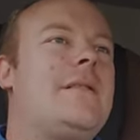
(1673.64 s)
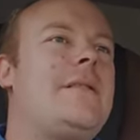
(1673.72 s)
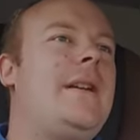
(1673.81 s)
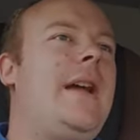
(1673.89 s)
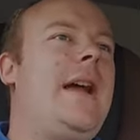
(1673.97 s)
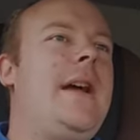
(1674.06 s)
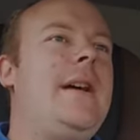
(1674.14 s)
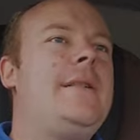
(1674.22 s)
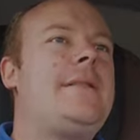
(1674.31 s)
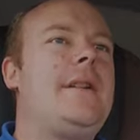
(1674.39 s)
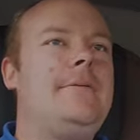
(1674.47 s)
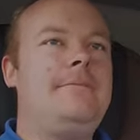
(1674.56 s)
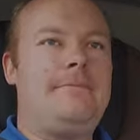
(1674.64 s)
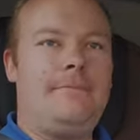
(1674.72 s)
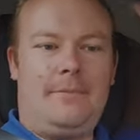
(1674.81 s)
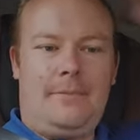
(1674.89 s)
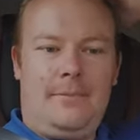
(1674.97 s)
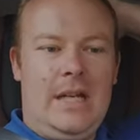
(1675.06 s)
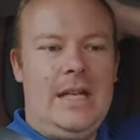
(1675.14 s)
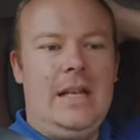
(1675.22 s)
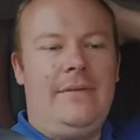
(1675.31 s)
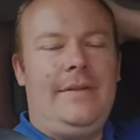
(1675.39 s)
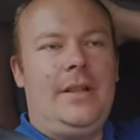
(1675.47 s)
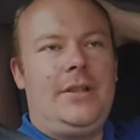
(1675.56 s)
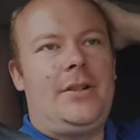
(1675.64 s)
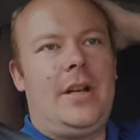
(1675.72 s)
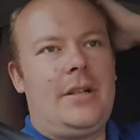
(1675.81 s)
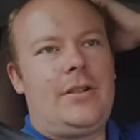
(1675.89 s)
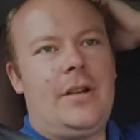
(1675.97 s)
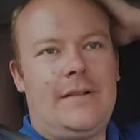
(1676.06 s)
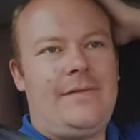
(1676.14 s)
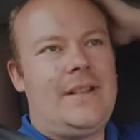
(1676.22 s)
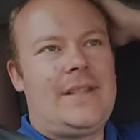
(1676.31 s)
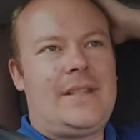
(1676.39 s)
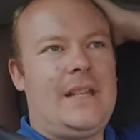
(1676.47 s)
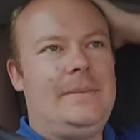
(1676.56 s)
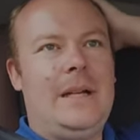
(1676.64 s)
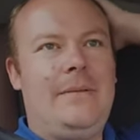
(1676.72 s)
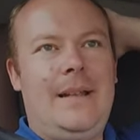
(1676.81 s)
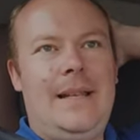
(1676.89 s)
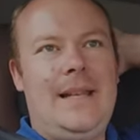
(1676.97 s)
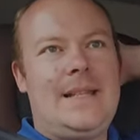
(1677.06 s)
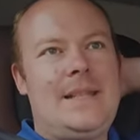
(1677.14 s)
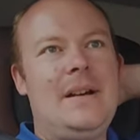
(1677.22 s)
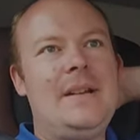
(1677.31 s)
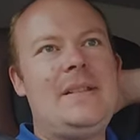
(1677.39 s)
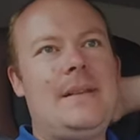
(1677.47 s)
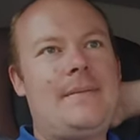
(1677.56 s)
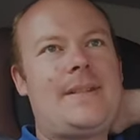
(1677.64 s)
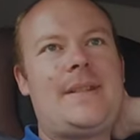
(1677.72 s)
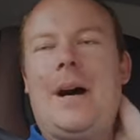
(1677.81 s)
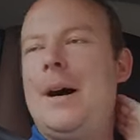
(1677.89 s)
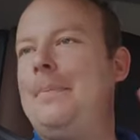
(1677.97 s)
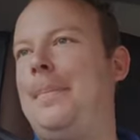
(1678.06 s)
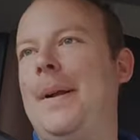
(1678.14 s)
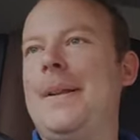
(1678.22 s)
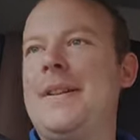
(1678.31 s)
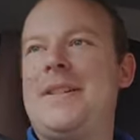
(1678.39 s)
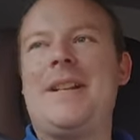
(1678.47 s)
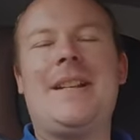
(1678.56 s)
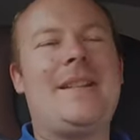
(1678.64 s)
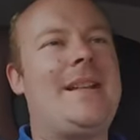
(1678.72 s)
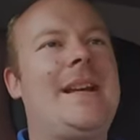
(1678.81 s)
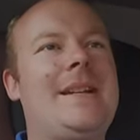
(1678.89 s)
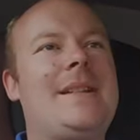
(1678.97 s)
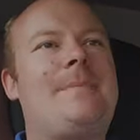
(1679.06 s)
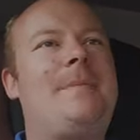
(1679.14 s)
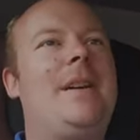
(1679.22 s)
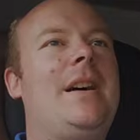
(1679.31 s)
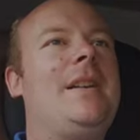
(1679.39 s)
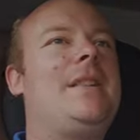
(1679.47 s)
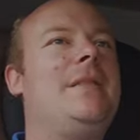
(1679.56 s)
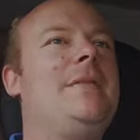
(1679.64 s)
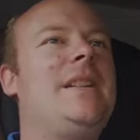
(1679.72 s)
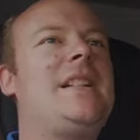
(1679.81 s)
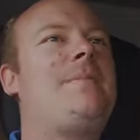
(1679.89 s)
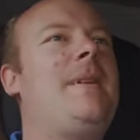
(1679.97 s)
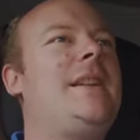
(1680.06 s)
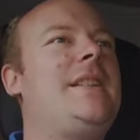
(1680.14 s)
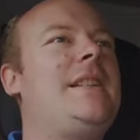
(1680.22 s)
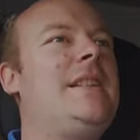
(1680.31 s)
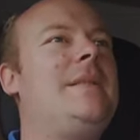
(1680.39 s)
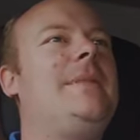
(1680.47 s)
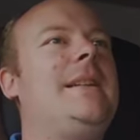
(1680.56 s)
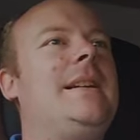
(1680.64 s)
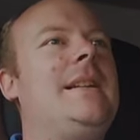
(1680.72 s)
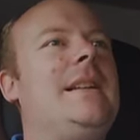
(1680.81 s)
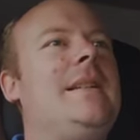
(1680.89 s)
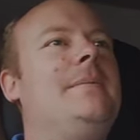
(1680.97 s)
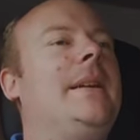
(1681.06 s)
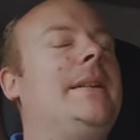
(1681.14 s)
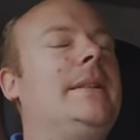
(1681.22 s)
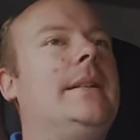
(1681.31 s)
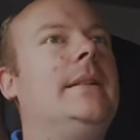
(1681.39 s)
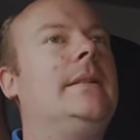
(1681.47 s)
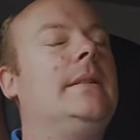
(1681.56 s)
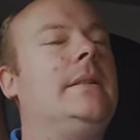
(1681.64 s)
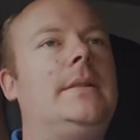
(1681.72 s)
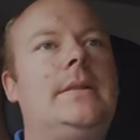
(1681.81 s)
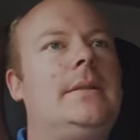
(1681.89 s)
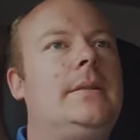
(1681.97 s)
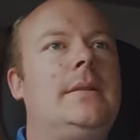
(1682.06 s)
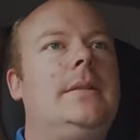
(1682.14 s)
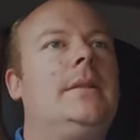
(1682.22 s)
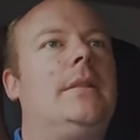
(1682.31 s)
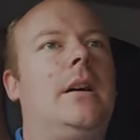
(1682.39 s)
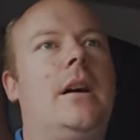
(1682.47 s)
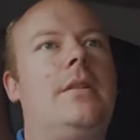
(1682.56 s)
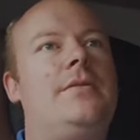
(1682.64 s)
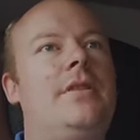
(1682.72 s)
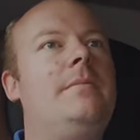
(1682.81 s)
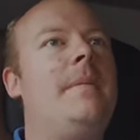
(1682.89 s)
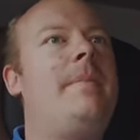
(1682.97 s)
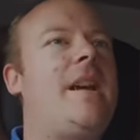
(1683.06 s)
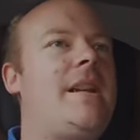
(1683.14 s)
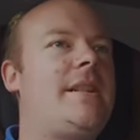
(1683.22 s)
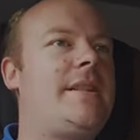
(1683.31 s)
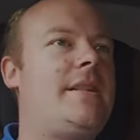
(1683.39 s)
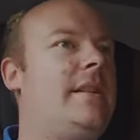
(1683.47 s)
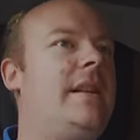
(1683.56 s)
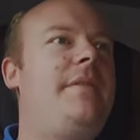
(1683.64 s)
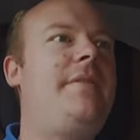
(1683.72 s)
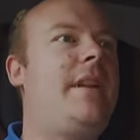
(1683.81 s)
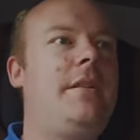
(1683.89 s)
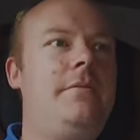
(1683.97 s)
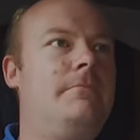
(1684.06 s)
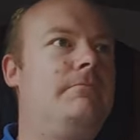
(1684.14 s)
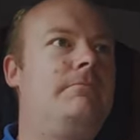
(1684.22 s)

So yeah, so me loving the truck. Truck fest coming up. Really excited to start polishing the tanks, but I don't expect it to be gleaming. I'll do my best. You never know.